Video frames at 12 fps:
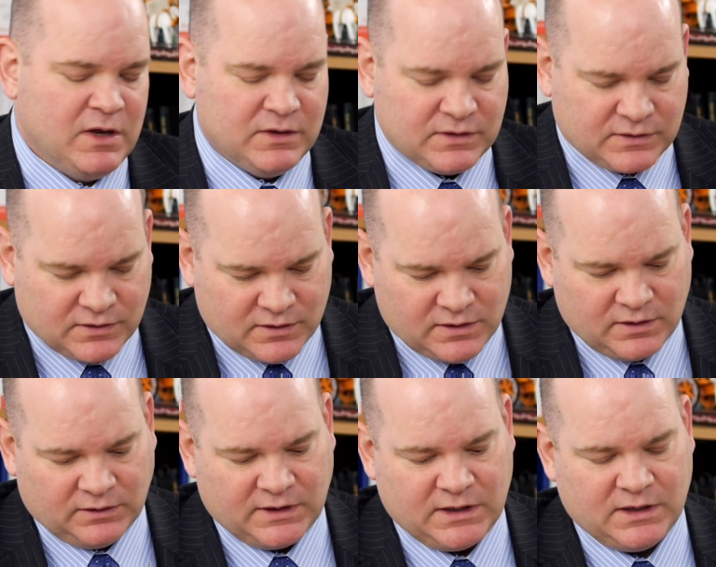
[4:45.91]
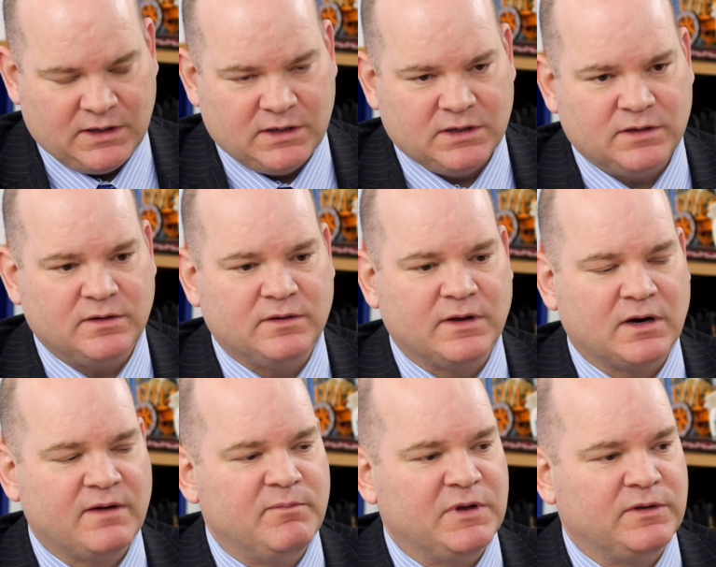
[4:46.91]
Certainly there
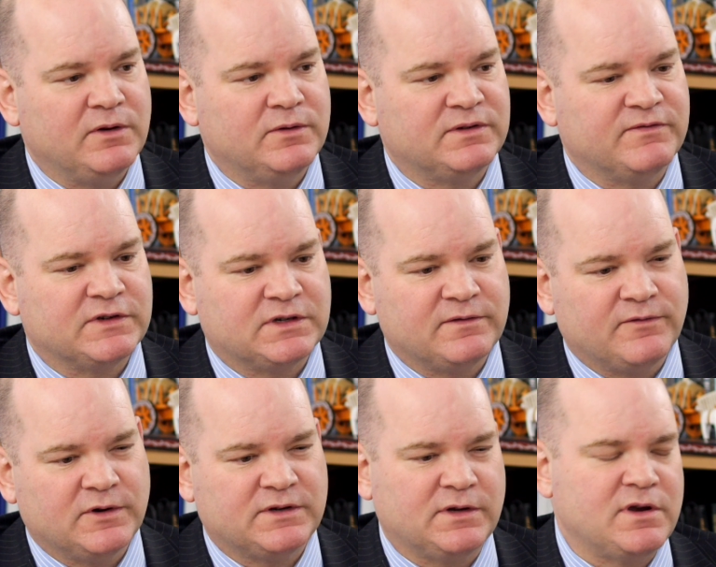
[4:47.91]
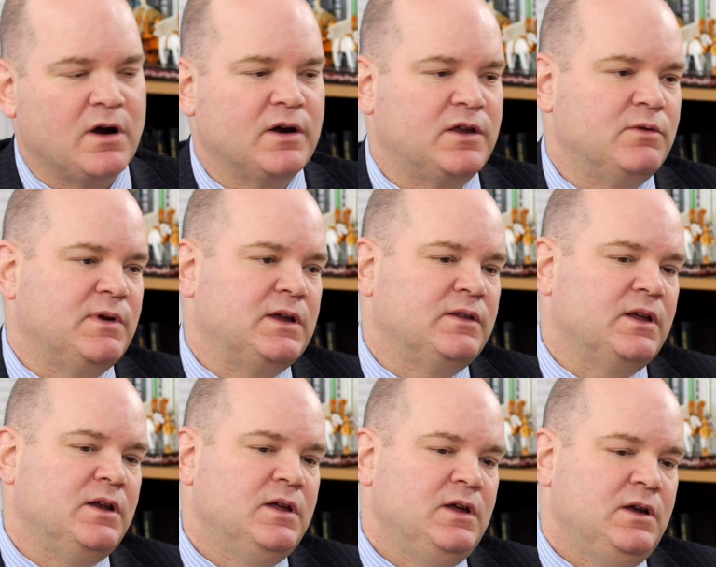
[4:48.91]
have been those vociferously arguing
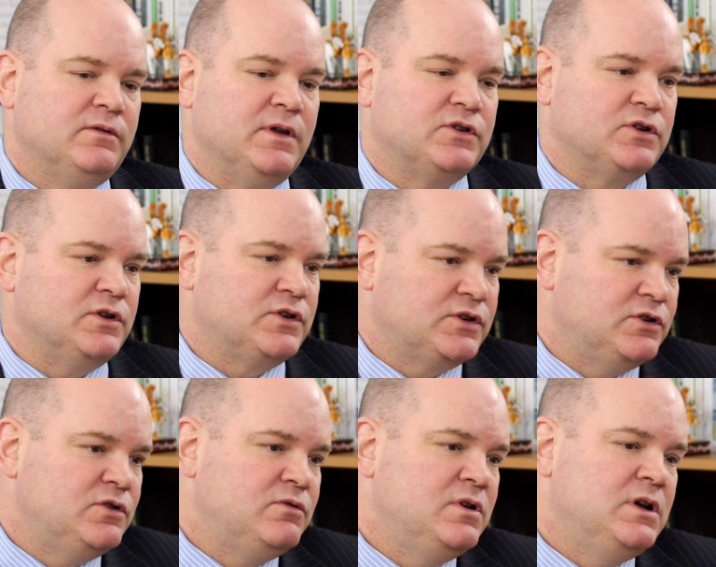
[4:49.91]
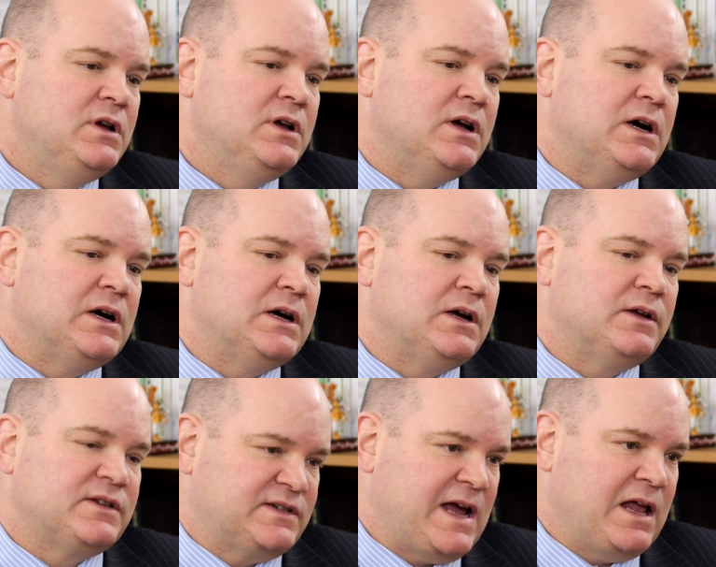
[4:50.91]
that they should eschew
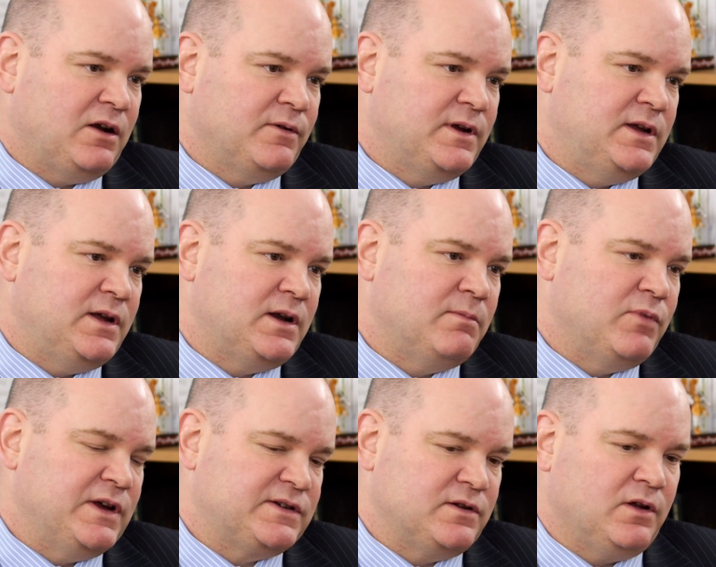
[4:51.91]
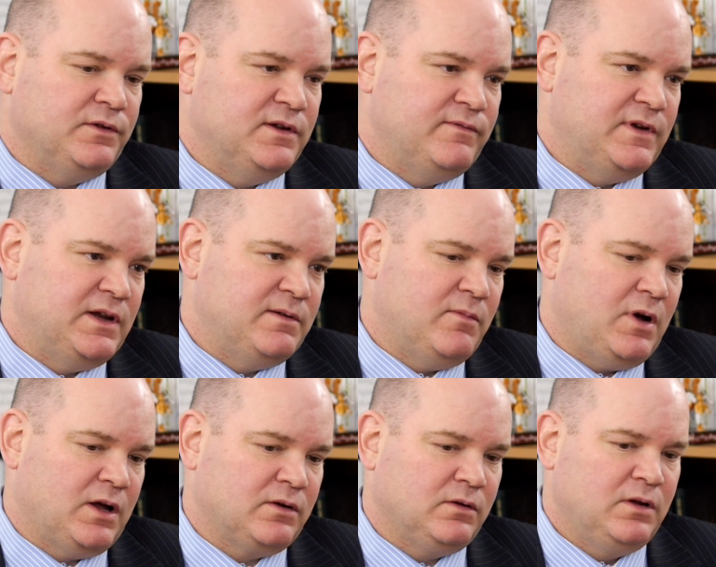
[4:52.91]
salary and embrace an all-dividend
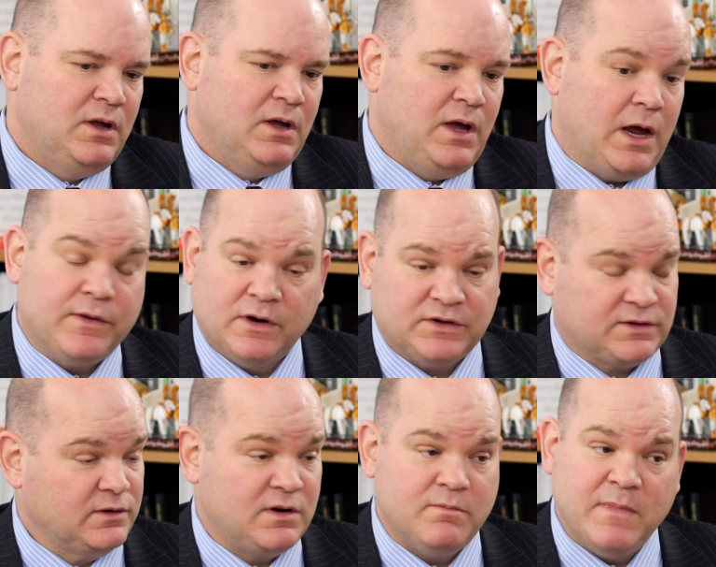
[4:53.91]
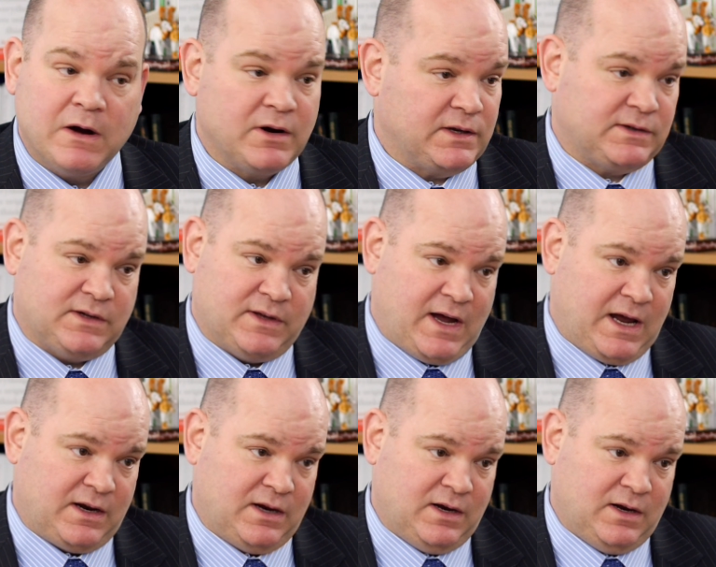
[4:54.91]
model. And there are certain merits to that.